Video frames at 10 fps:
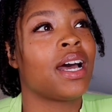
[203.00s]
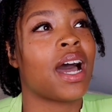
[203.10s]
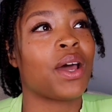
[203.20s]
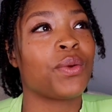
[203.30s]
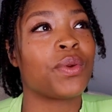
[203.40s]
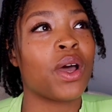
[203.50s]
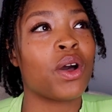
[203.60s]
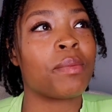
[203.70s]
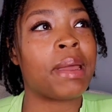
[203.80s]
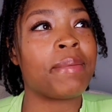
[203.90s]
I don't
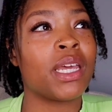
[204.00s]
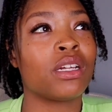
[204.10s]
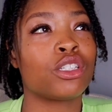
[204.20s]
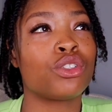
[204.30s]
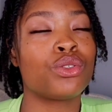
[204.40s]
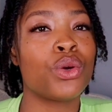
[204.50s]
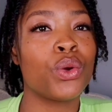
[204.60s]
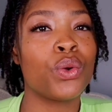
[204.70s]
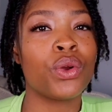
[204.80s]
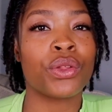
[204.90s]
know, maybe
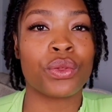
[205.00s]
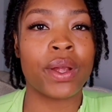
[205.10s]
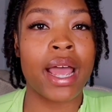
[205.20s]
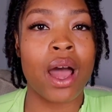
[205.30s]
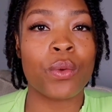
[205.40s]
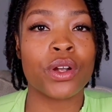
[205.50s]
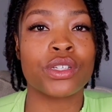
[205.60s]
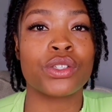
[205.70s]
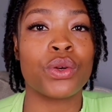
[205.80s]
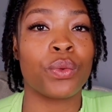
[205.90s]
2 to 3
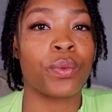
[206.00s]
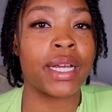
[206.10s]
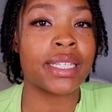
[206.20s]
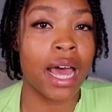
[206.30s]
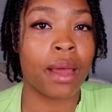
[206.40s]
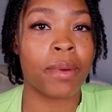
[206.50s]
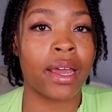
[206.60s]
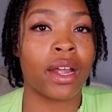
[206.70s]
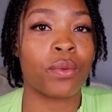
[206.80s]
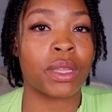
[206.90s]
hours to retie my
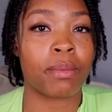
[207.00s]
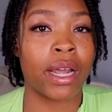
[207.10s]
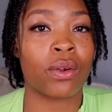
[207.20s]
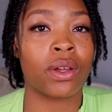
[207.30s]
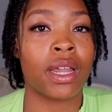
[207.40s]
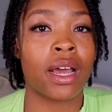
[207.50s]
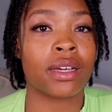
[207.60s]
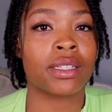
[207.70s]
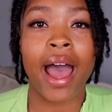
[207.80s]
hair with the micro locks.